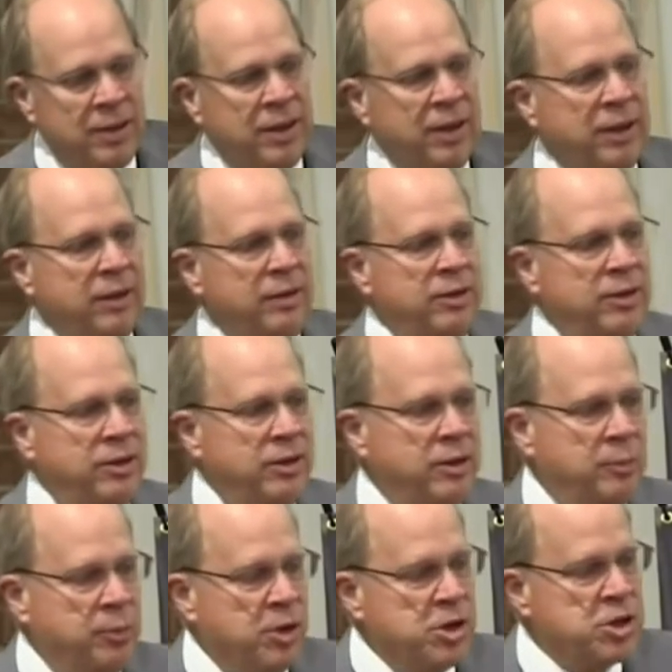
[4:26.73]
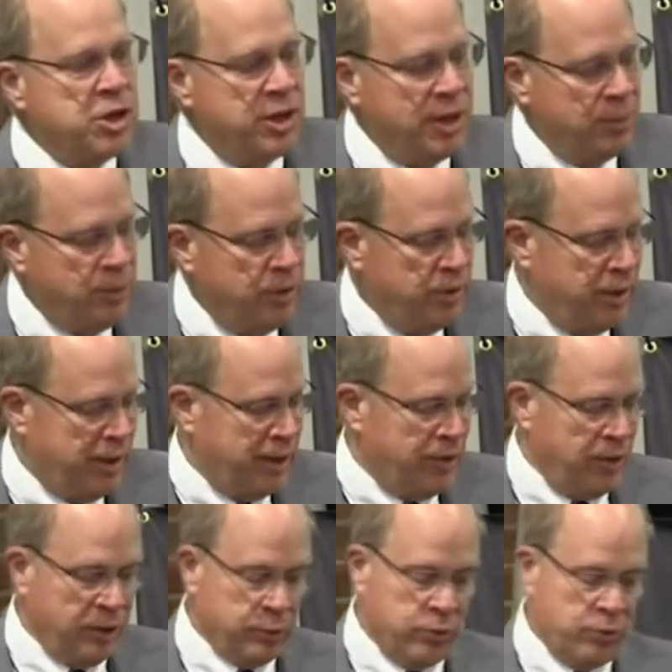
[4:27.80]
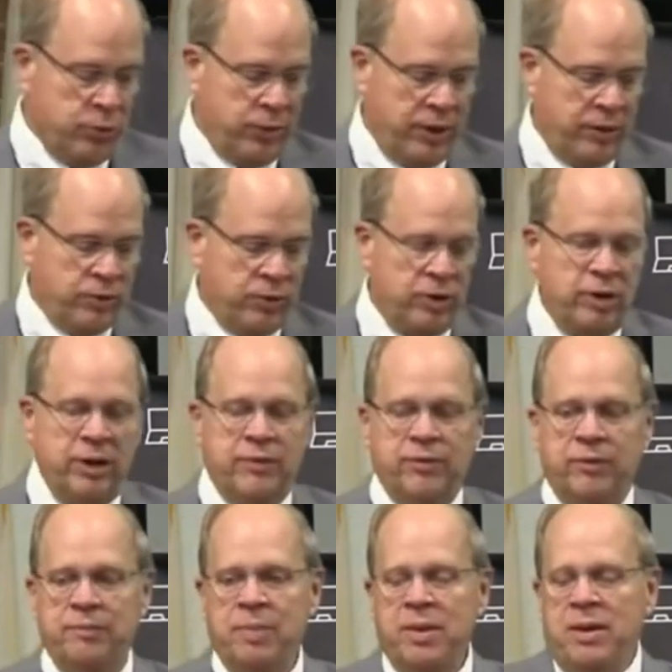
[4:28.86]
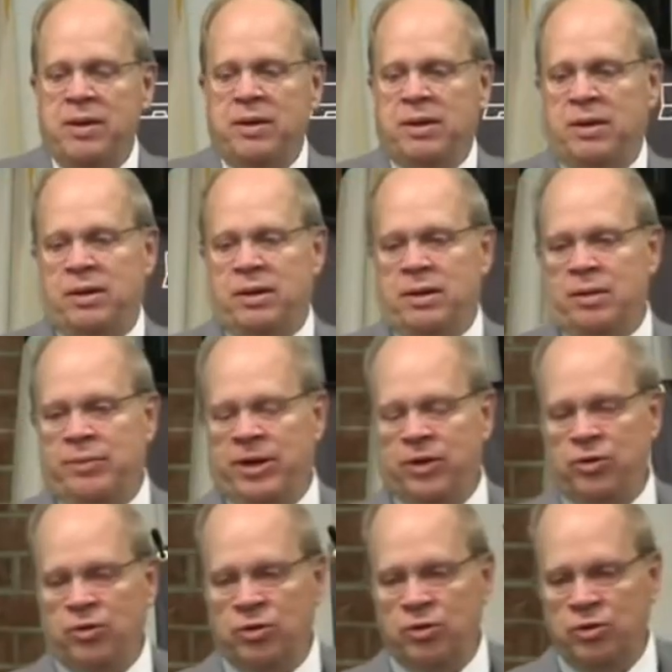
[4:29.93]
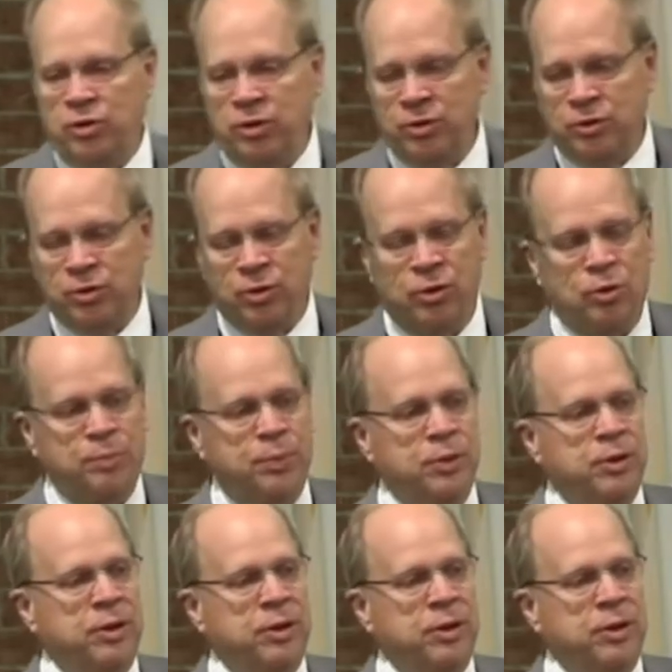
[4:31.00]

And the British Library, I think it was 2011, about 6 years ago,